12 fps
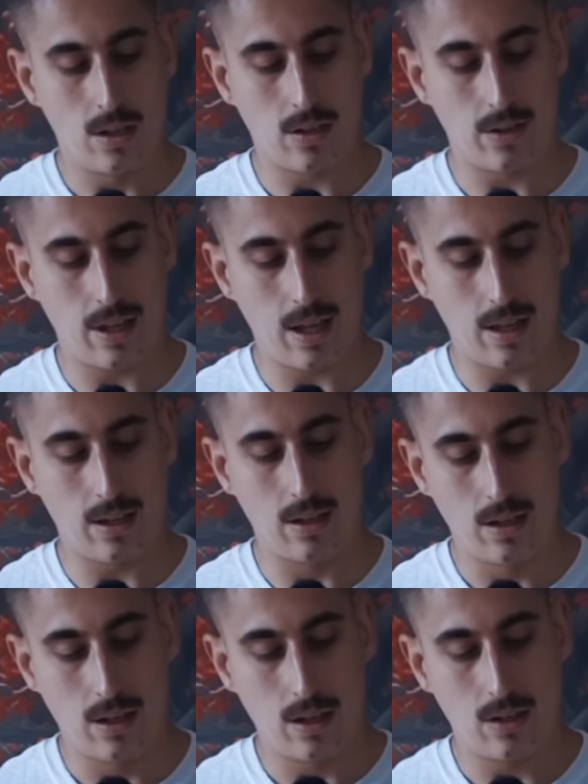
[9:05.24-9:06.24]
So then
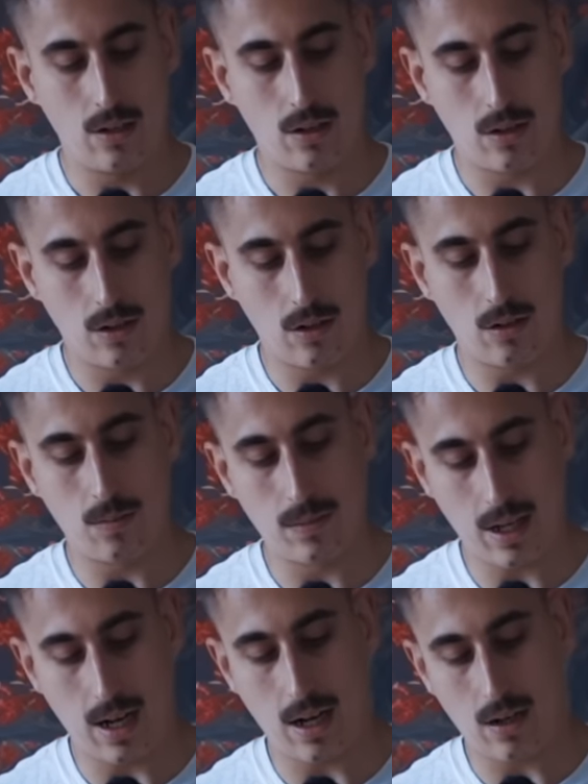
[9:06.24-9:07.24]
you can come
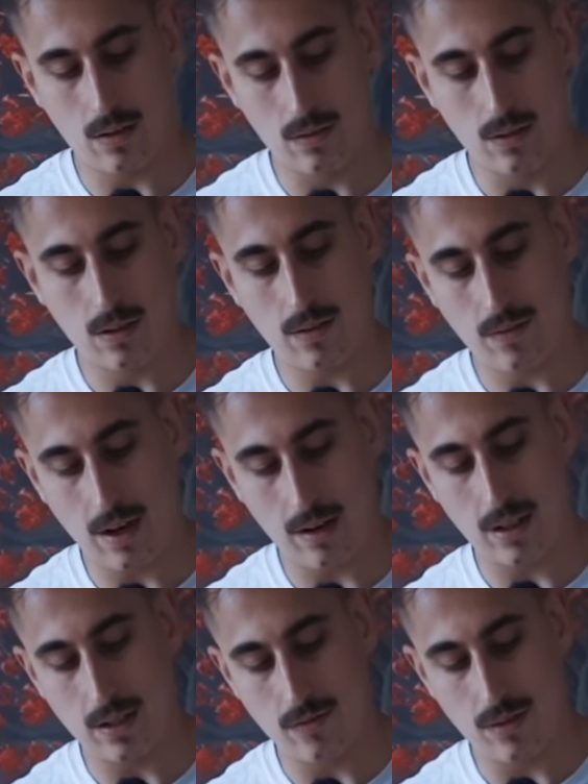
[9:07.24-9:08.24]
down around
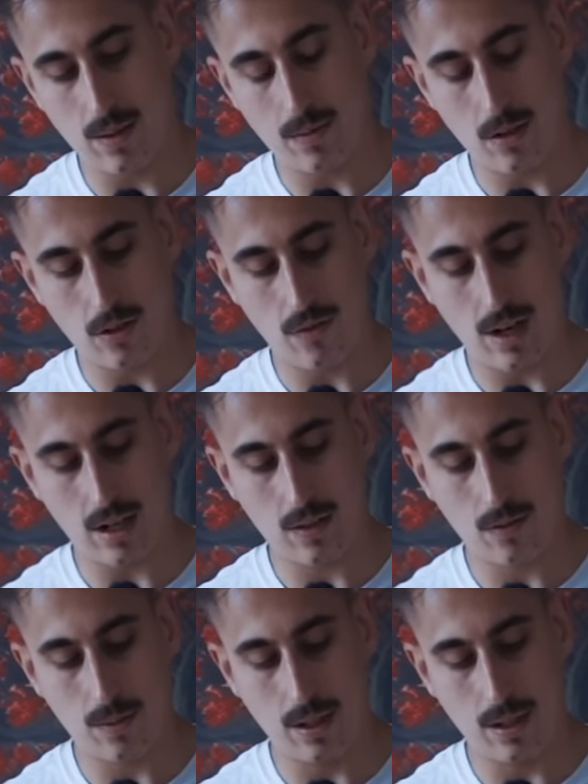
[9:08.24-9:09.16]
his rib. So just relax for